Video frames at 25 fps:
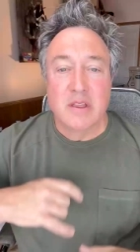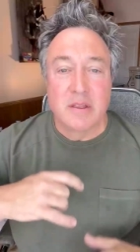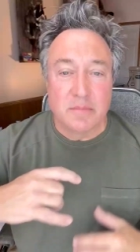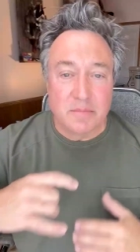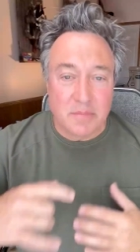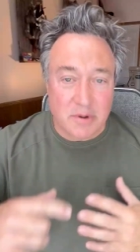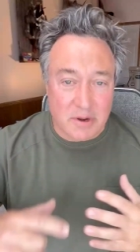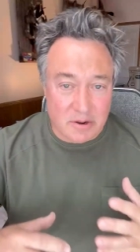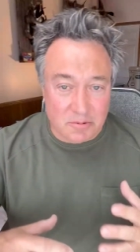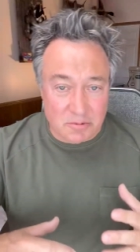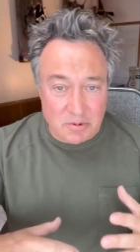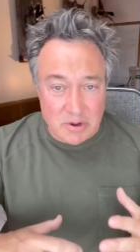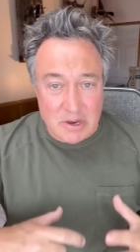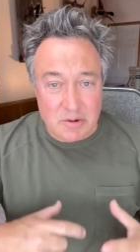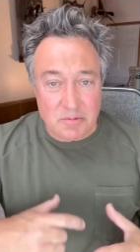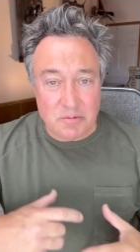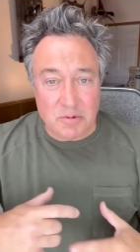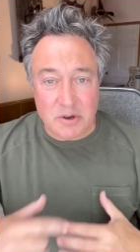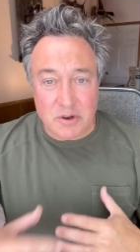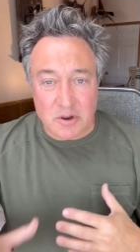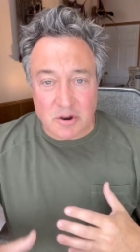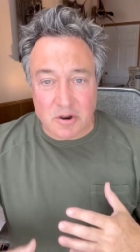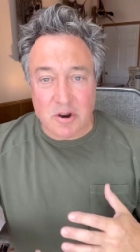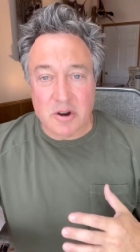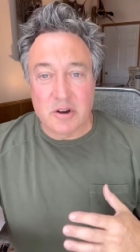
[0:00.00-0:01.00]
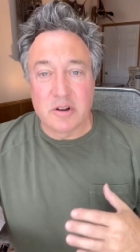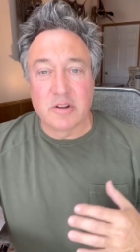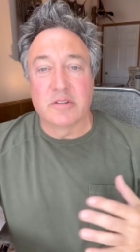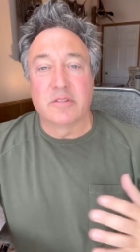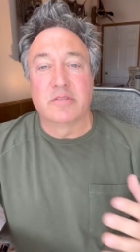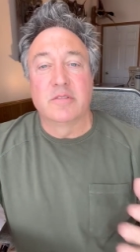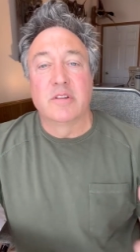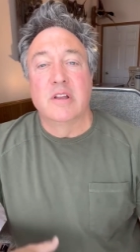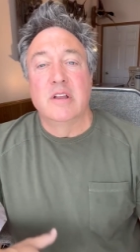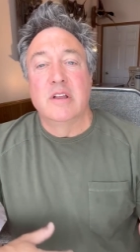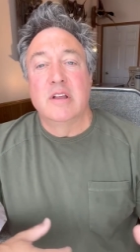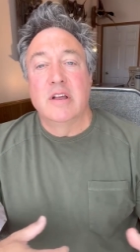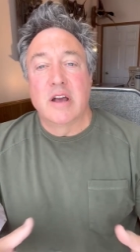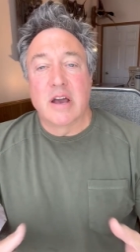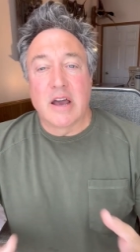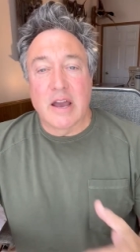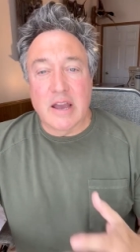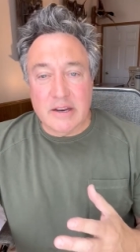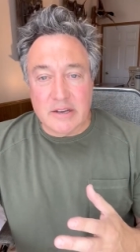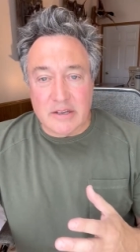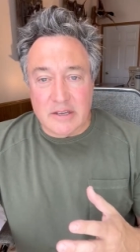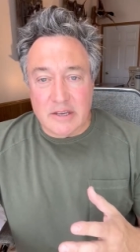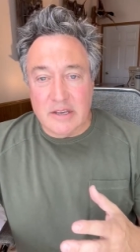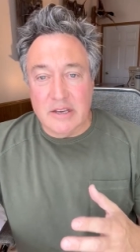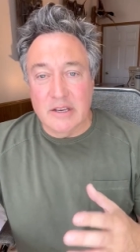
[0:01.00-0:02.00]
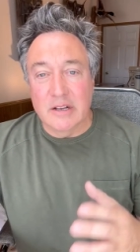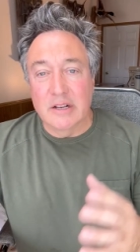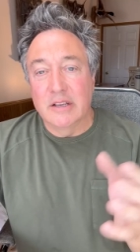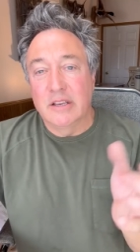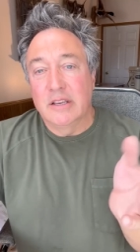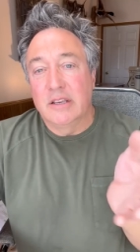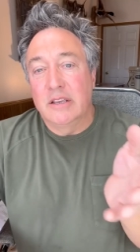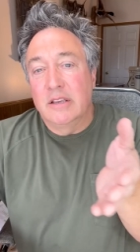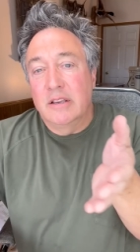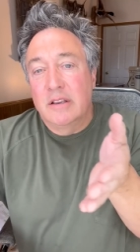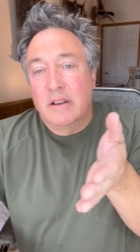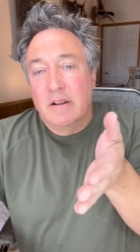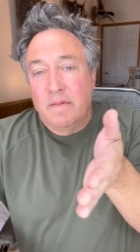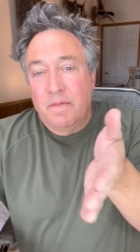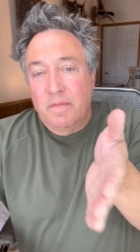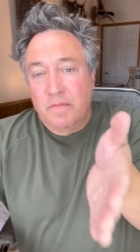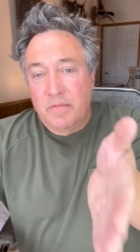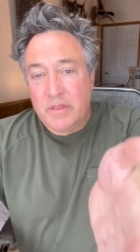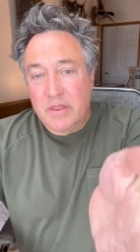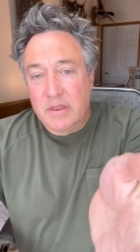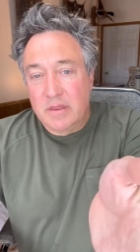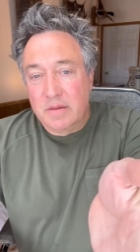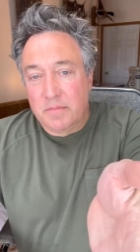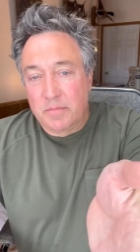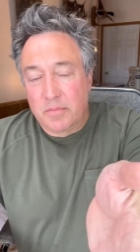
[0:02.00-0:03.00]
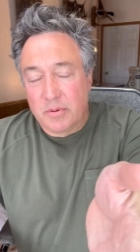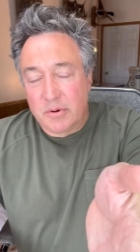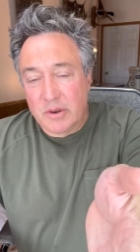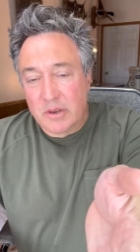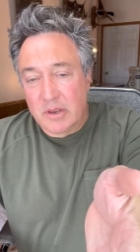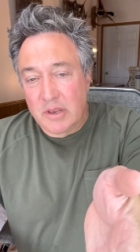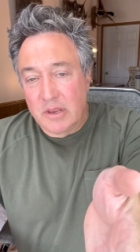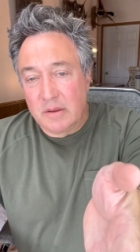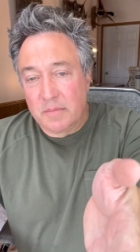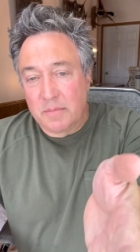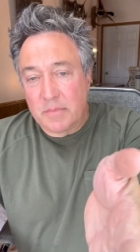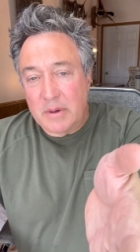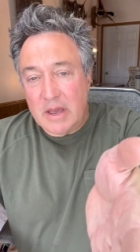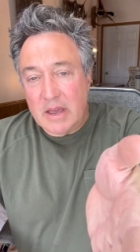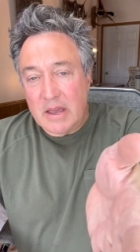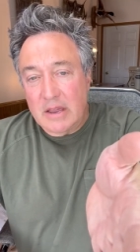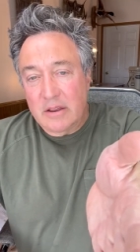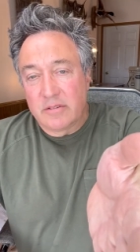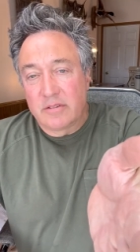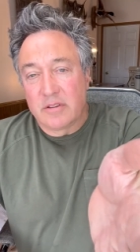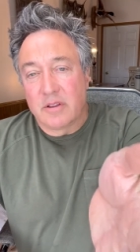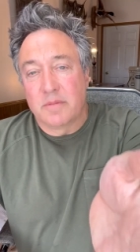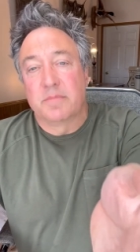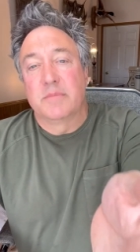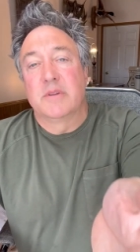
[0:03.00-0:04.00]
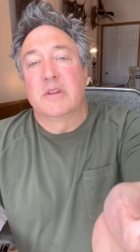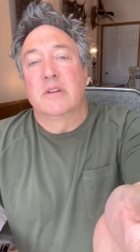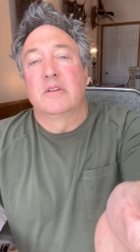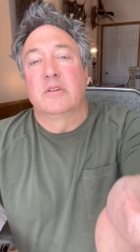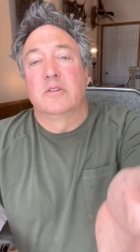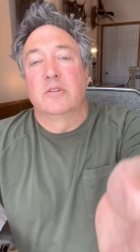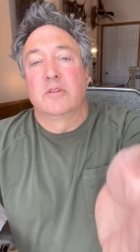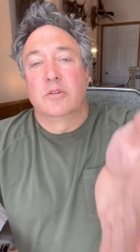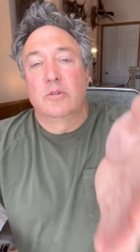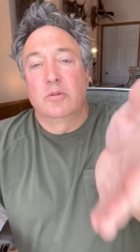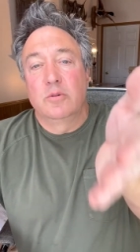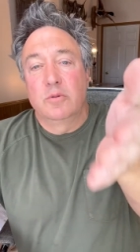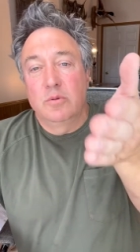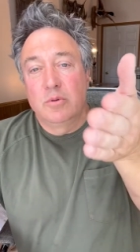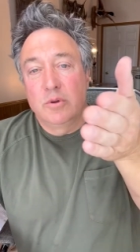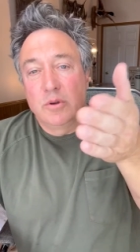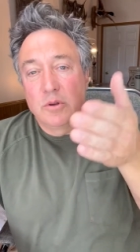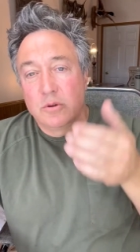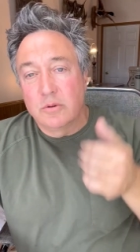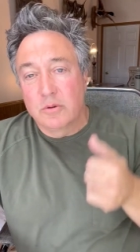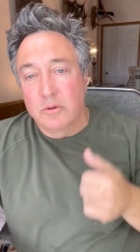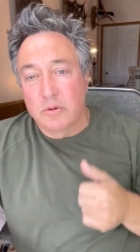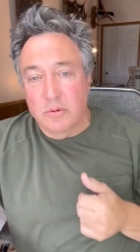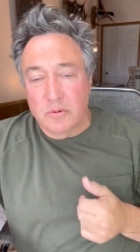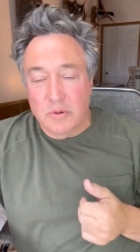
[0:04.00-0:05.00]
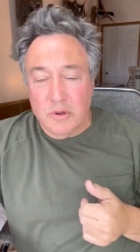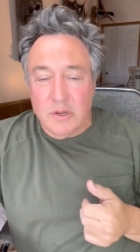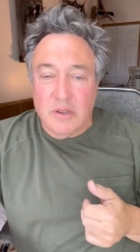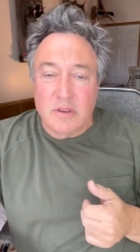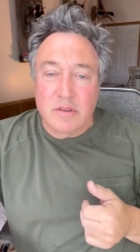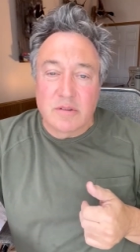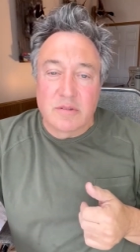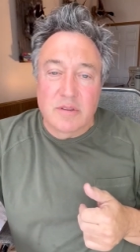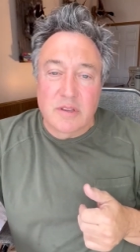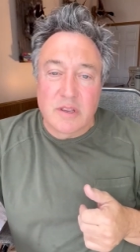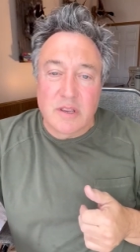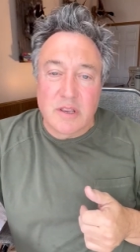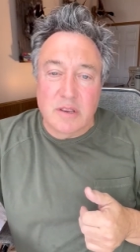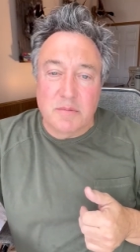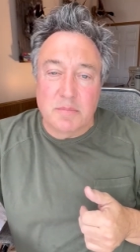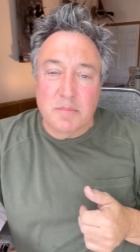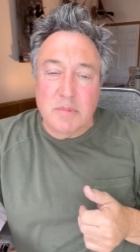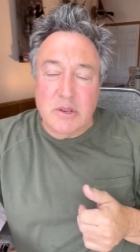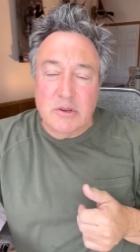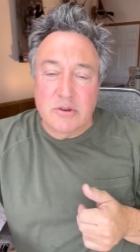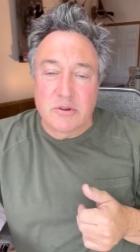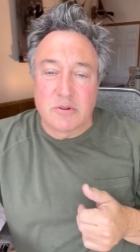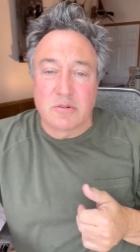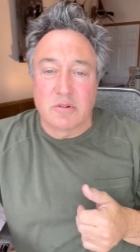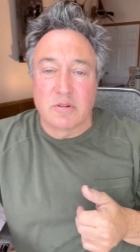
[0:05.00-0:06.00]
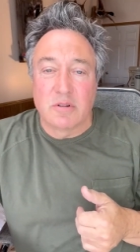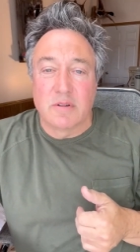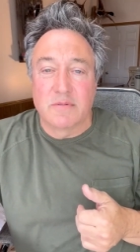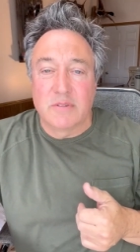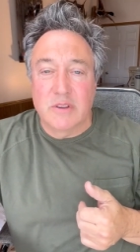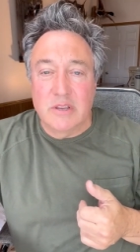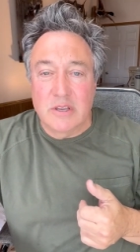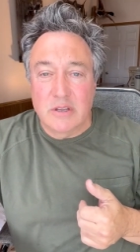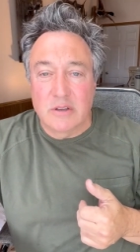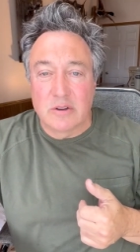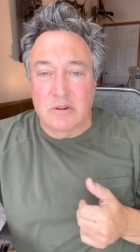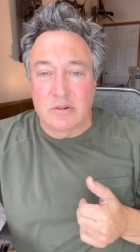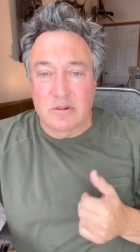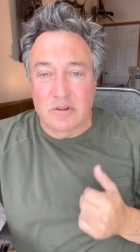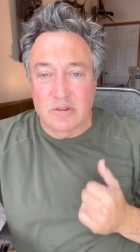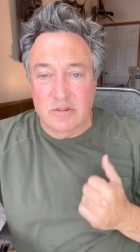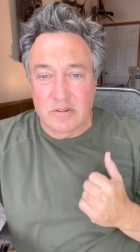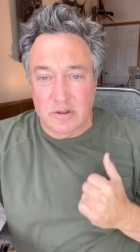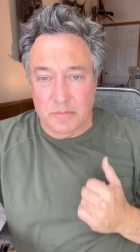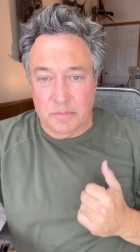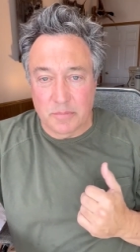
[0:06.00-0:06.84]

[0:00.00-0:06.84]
But regardless, ideally, the bringing back something to you is a measure of eagerness to